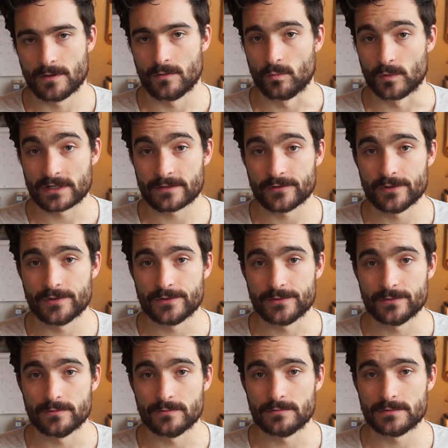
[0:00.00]
Whatever you
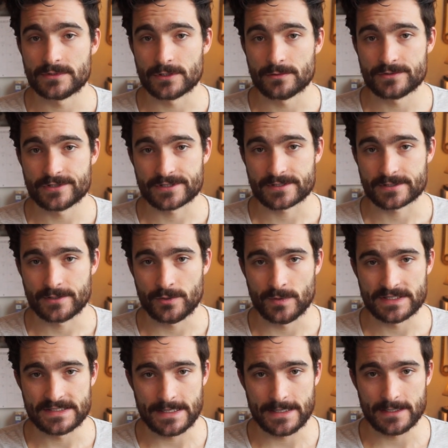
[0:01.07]
do, don't just
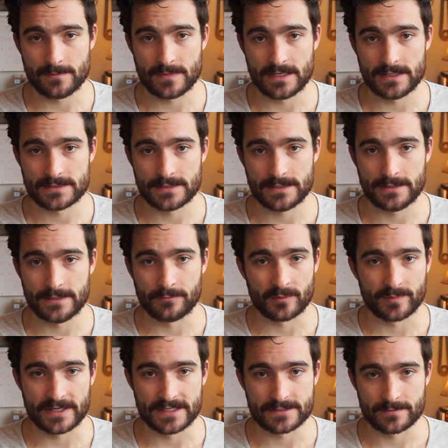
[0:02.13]
quit taking medicine and
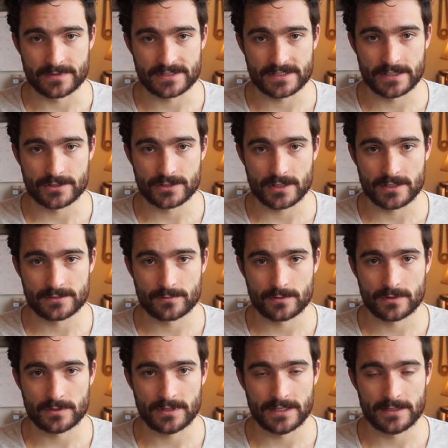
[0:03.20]
replace it with St. John's
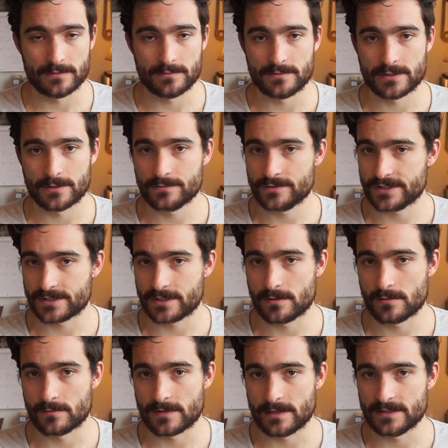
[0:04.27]
wort, and don't just
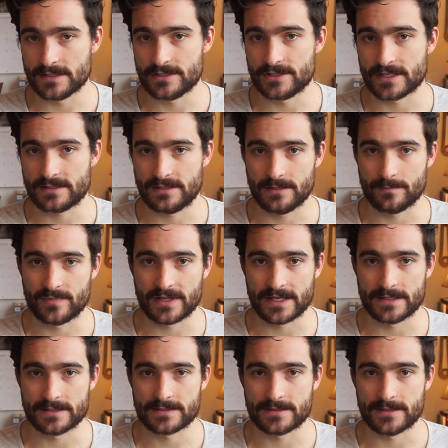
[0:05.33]
go around ingesting
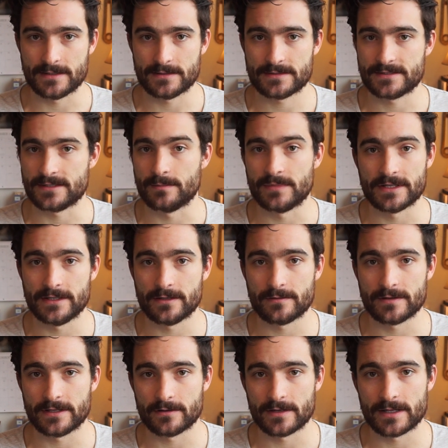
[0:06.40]
plants that somebody on
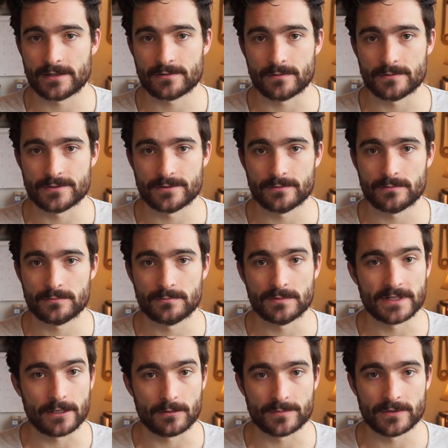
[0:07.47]
the internet told you will
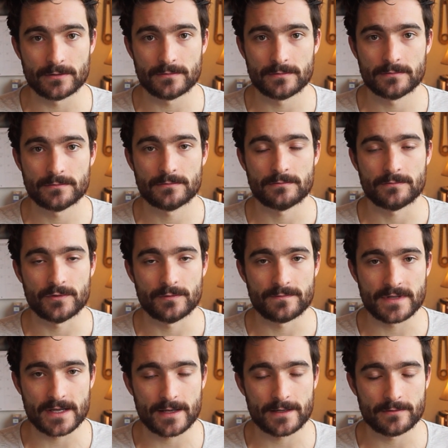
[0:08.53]
help you. You've
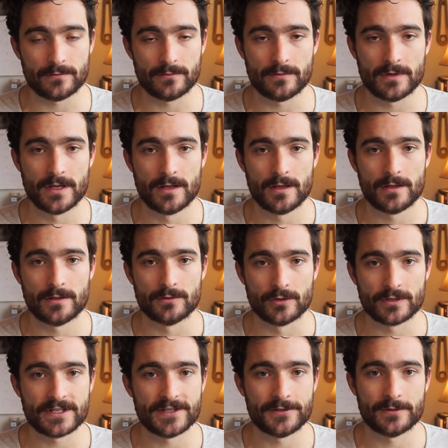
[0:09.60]
got to
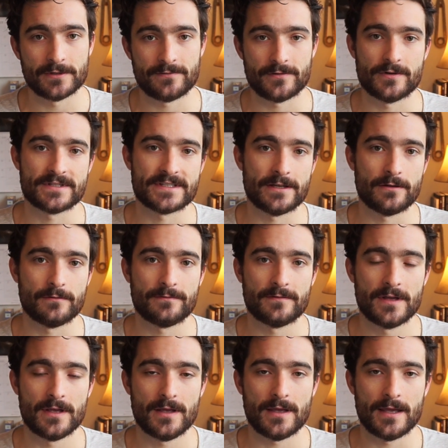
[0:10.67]
look into it for yourself
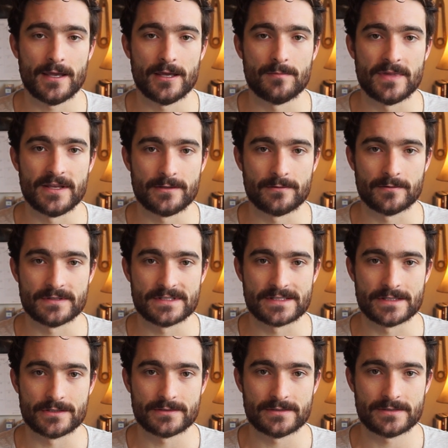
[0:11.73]
and make your own
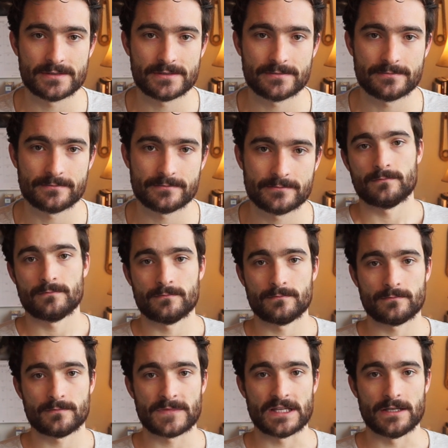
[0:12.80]
decisions.
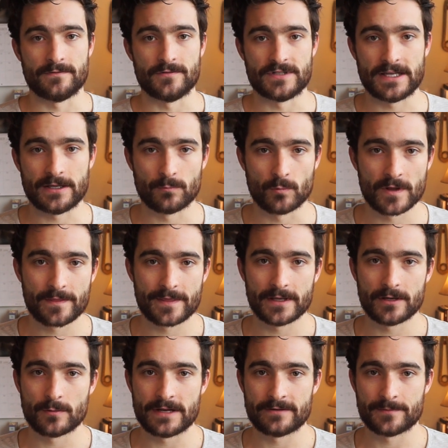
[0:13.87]
If you take one thing
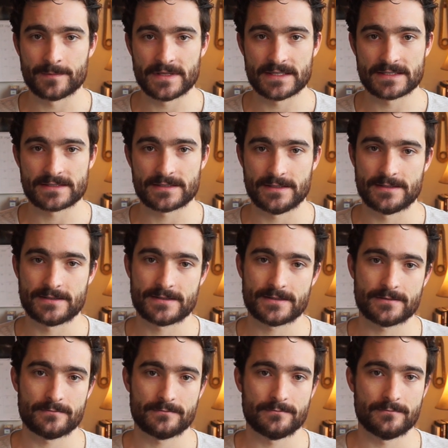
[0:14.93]
away from this,
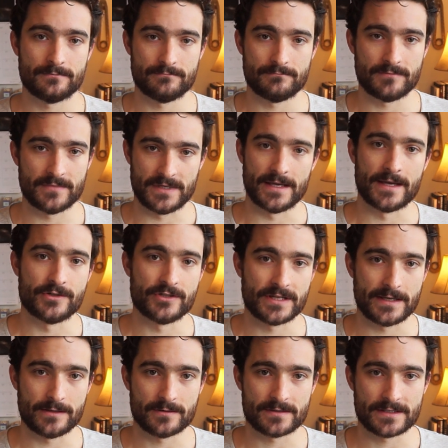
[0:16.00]
it's
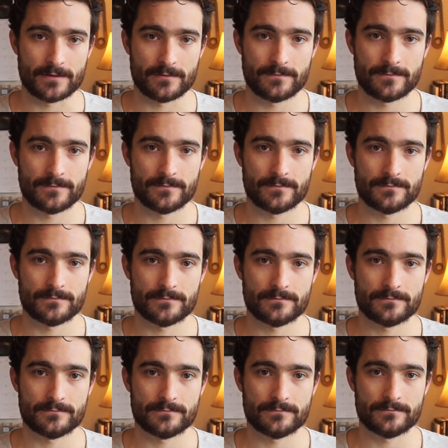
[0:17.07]
educate yourself
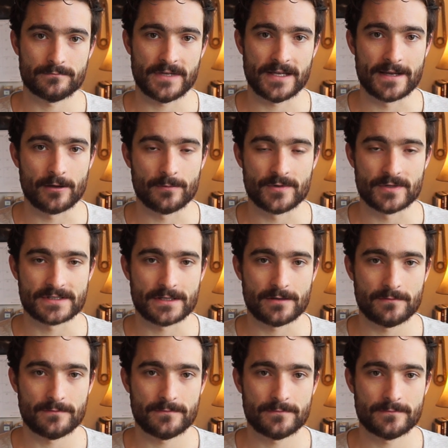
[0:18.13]
and help
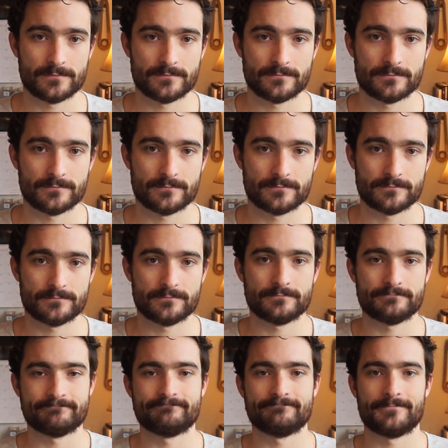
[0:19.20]
yourself.
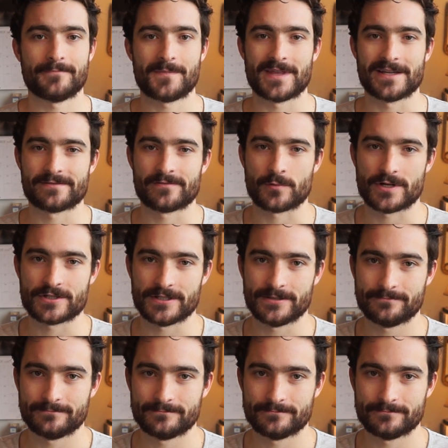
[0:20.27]
Thanks for watching.